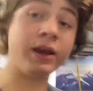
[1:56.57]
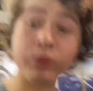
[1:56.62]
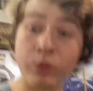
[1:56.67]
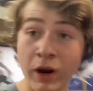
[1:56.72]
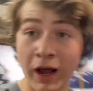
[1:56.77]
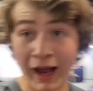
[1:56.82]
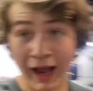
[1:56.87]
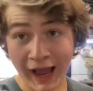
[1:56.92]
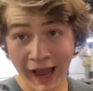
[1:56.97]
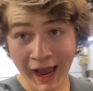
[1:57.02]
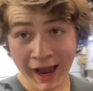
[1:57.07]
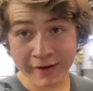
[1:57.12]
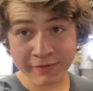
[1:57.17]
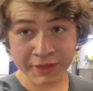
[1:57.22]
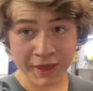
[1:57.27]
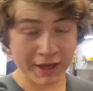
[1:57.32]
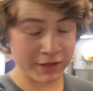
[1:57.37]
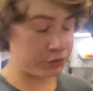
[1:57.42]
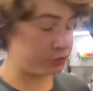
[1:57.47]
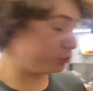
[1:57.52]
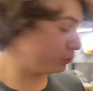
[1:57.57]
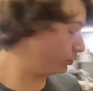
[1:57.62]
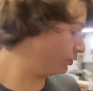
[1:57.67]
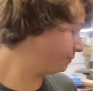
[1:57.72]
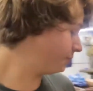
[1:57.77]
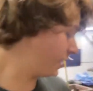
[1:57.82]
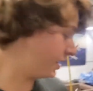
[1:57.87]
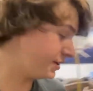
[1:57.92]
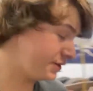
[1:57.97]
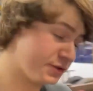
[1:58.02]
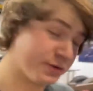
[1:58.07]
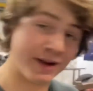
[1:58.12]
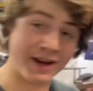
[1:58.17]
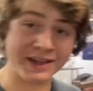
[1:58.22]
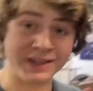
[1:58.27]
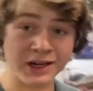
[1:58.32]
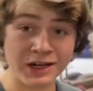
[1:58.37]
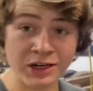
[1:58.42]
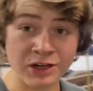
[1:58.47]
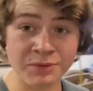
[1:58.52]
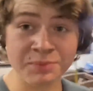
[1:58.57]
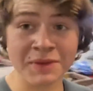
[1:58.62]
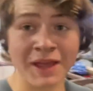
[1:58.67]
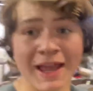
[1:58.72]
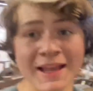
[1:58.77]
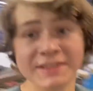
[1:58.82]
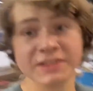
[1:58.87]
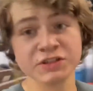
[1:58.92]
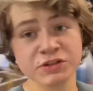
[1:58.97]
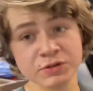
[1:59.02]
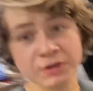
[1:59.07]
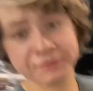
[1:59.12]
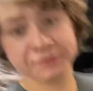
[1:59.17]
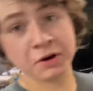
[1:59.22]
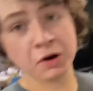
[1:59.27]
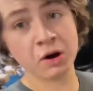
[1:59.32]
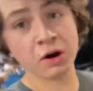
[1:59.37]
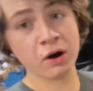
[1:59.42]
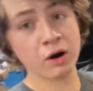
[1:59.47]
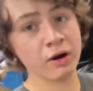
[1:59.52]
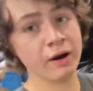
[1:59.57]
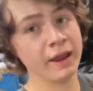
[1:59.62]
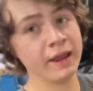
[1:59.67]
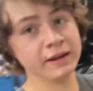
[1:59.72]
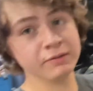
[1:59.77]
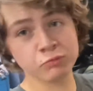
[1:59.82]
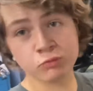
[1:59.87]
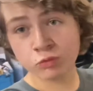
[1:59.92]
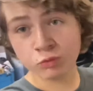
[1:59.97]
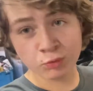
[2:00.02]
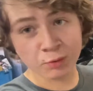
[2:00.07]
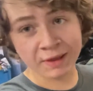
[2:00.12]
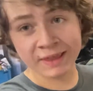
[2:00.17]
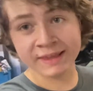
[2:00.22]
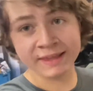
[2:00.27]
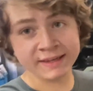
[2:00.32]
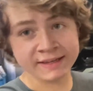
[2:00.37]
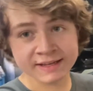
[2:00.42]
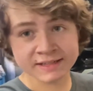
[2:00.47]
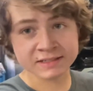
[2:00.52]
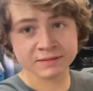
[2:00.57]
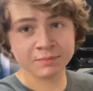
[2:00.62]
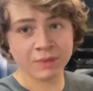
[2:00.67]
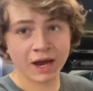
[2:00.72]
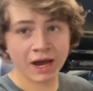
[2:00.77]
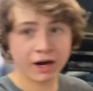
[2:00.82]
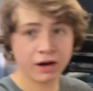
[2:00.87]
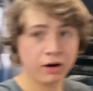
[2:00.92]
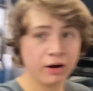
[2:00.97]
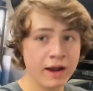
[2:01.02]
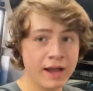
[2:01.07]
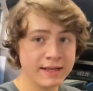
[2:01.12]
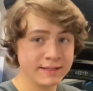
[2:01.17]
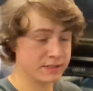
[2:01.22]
not have that tool. So I cut them. It's a drift car. It really doesn't matter as